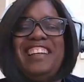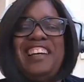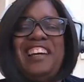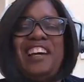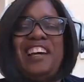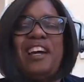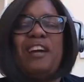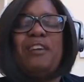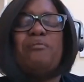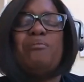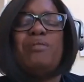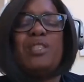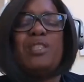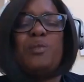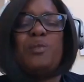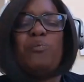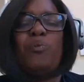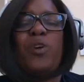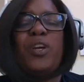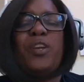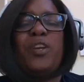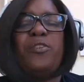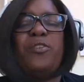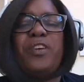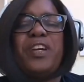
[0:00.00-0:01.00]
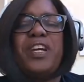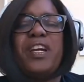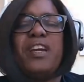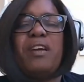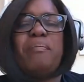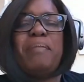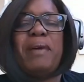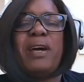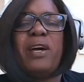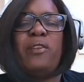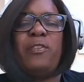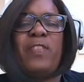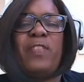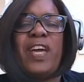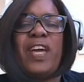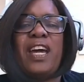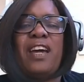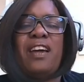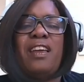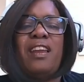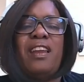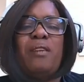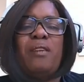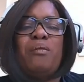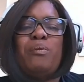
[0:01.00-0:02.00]
I was wondering about
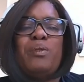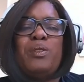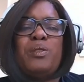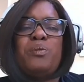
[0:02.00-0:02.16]
that. I was